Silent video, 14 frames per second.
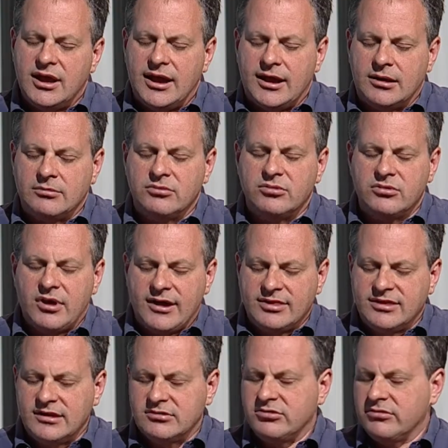I
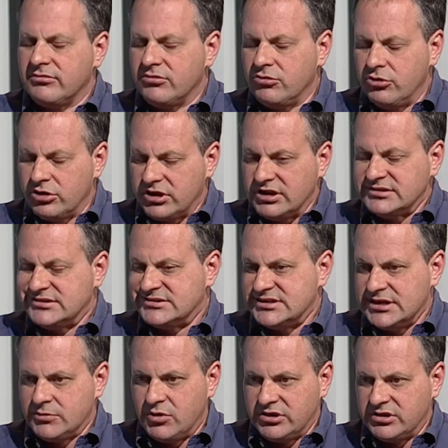think looking to
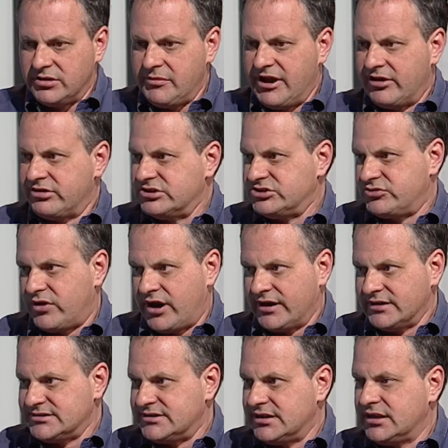see whether the mouth is dry
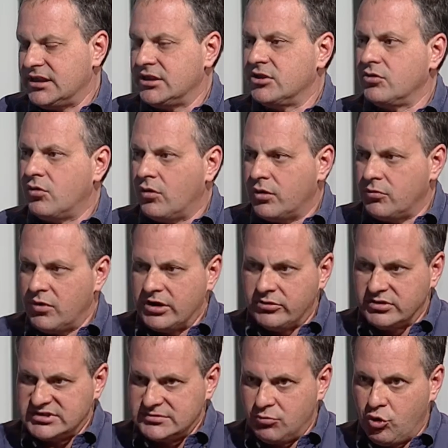and sticky or whether
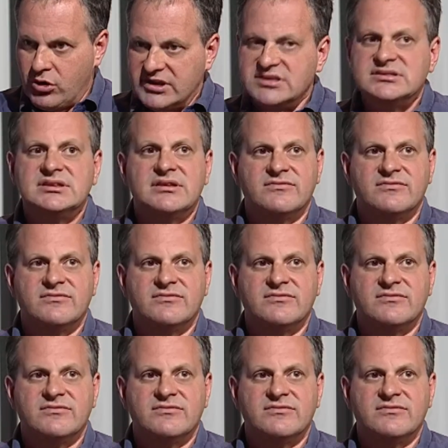it's moist,